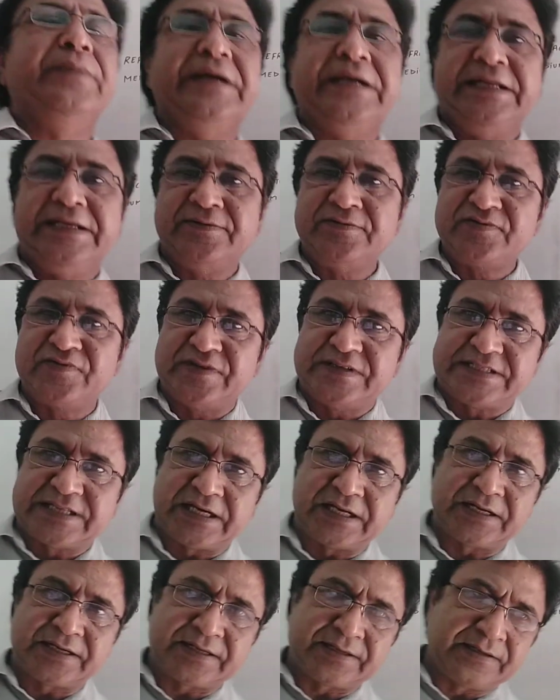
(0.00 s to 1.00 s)
mediums which
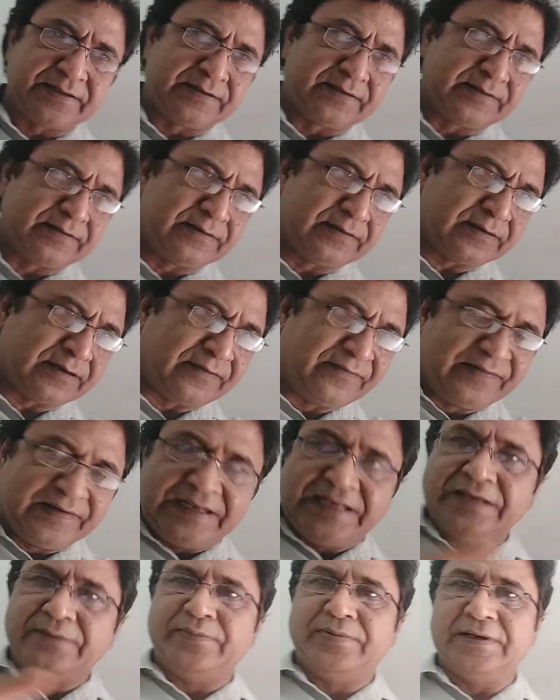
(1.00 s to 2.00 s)
are
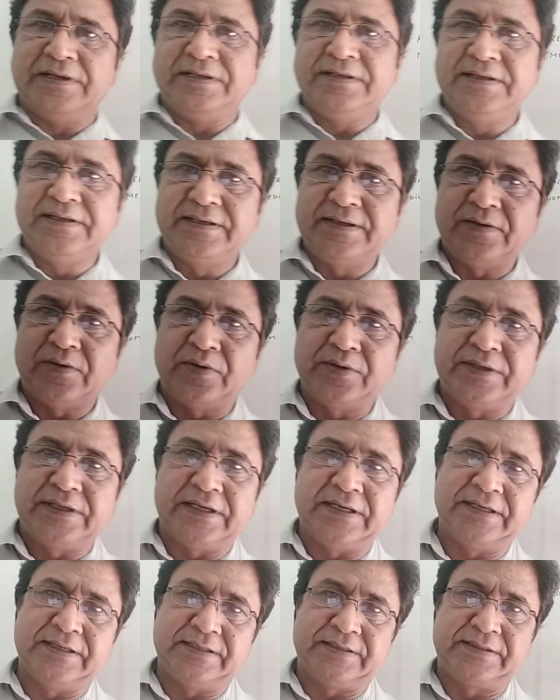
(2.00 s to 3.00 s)
available on
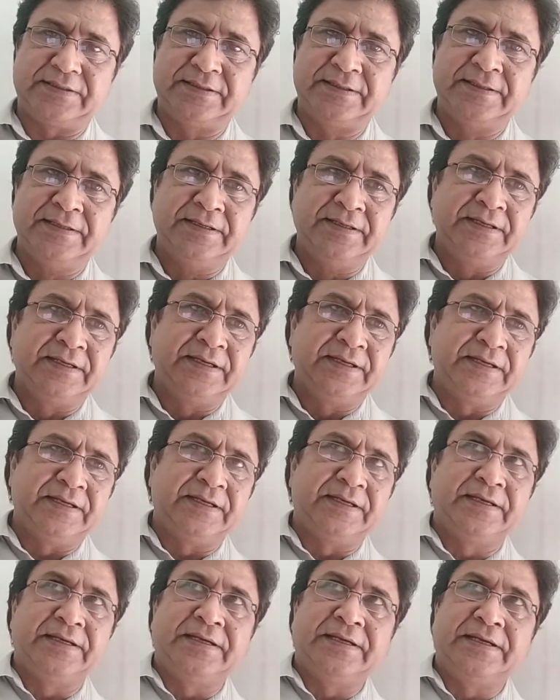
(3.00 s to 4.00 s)
the earth.
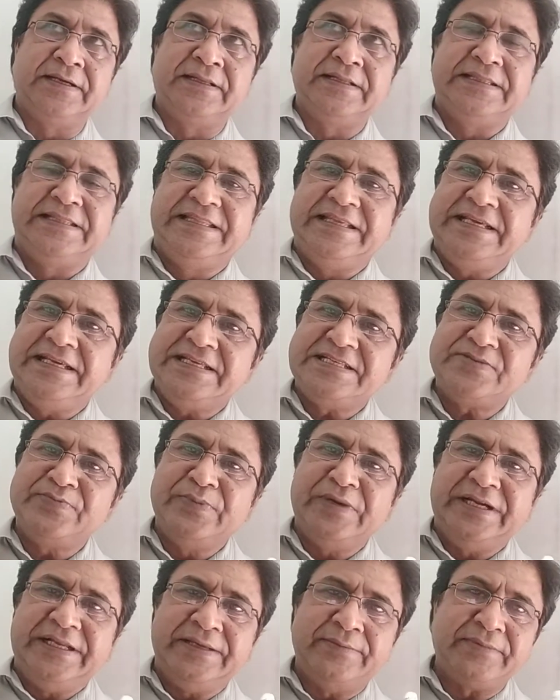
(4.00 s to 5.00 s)
These
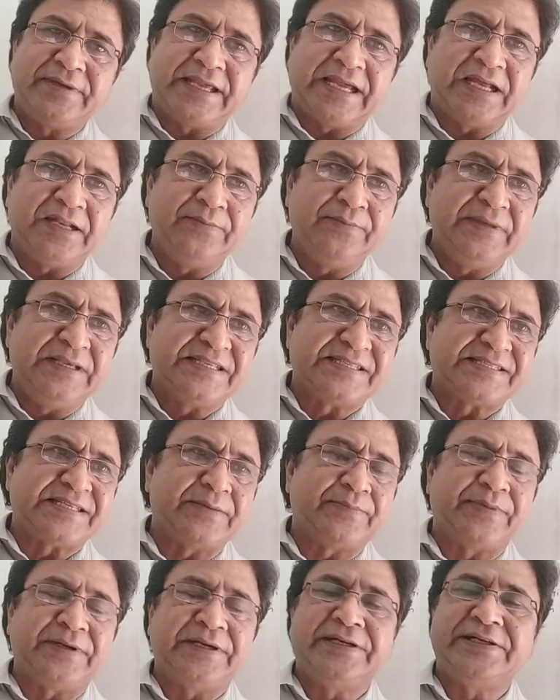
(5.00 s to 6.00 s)
medium can be
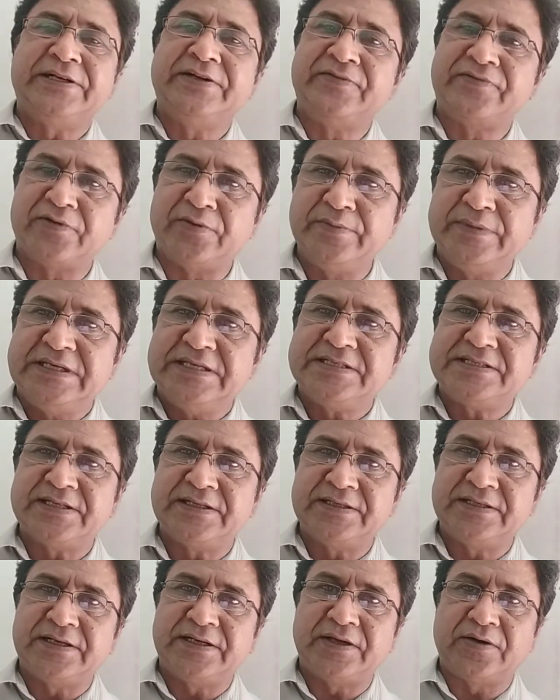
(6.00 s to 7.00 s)
separated from each
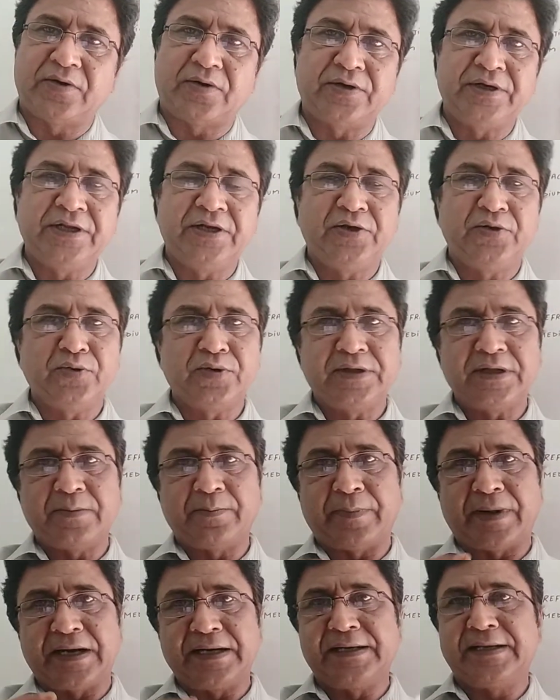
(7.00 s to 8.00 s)
other according to their
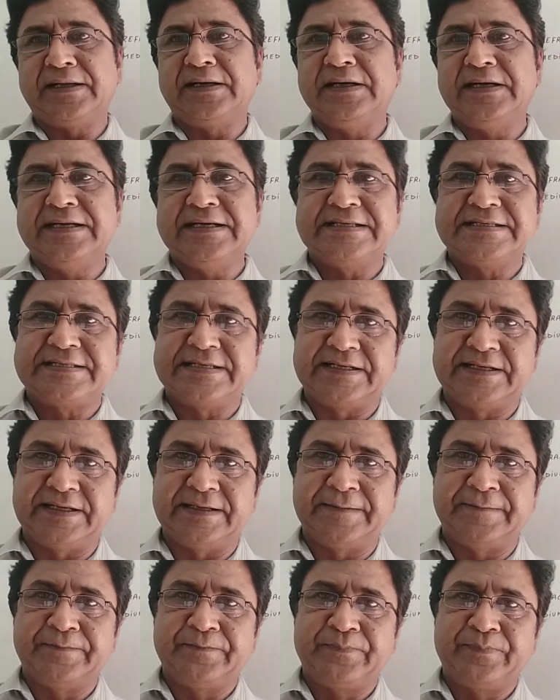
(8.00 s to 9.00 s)
particle density.